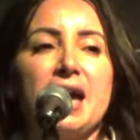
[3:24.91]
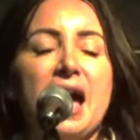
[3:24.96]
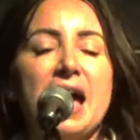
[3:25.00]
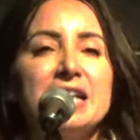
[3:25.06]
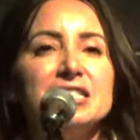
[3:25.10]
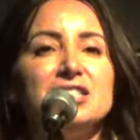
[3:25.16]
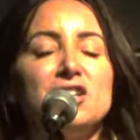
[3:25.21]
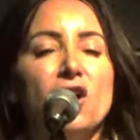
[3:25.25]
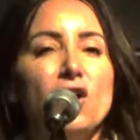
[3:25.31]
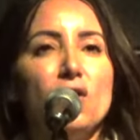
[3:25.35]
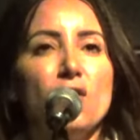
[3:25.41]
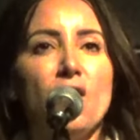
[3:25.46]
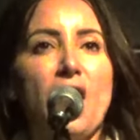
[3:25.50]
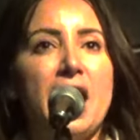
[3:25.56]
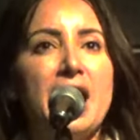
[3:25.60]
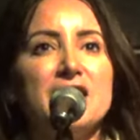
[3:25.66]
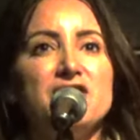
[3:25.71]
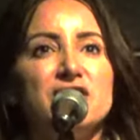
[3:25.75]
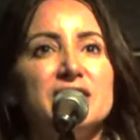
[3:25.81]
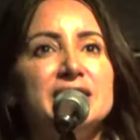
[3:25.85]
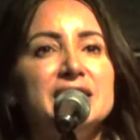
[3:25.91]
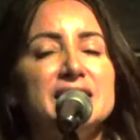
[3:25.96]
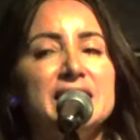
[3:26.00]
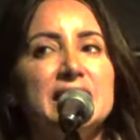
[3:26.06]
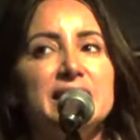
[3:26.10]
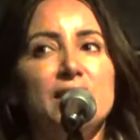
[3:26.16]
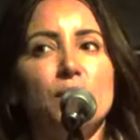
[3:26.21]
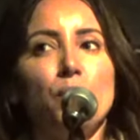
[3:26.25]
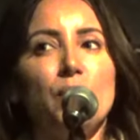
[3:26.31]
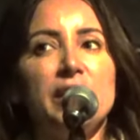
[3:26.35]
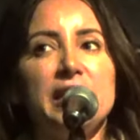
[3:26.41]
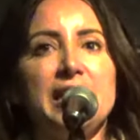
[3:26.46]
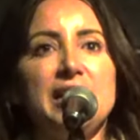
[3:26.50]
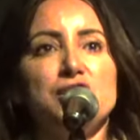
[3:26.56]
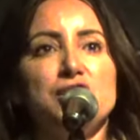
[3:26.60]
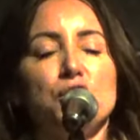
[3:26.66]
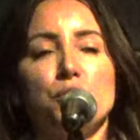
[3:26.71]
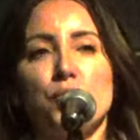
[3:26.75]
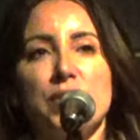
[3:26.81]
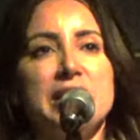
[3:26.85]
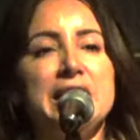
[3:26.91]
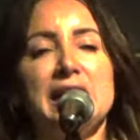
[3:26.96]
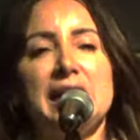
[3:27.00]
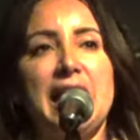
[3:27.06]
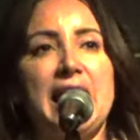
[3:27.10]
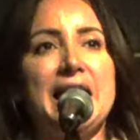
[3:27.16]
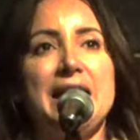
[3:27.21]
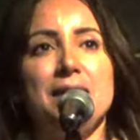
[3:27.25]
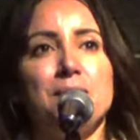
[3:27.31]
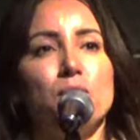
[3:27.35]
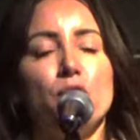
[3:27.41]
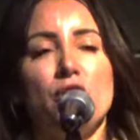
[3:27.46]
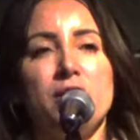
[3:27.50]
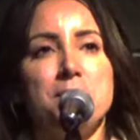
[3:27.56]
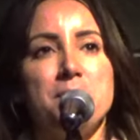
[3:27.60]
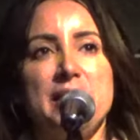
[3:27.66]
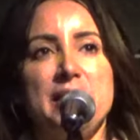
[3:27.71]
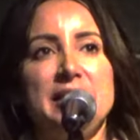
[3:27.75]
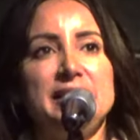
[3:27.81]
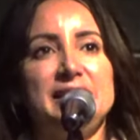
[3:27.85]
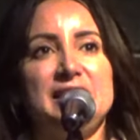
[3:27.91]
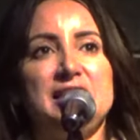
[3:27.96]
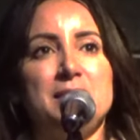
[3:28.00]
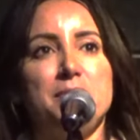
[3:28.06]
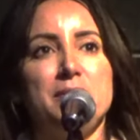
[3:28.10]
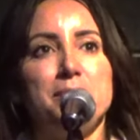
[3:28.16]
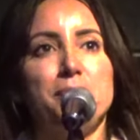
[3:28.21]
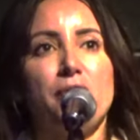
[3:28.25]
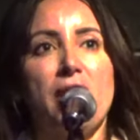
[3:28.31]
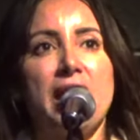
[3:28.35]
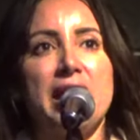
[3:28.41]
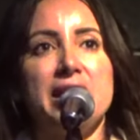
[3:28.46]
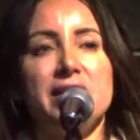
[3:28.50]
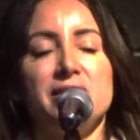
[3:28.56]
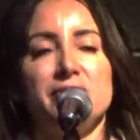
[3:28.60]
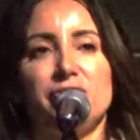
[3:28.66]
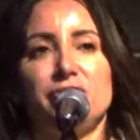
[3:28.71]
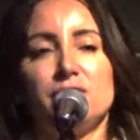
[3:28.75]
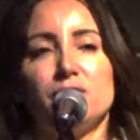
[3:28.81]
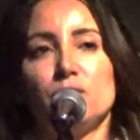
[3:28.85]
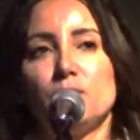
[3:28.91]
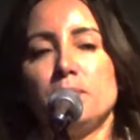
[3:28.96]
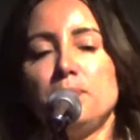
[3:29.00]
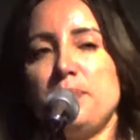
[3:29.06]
and so I just think that we need to reclaim what it means to be brave.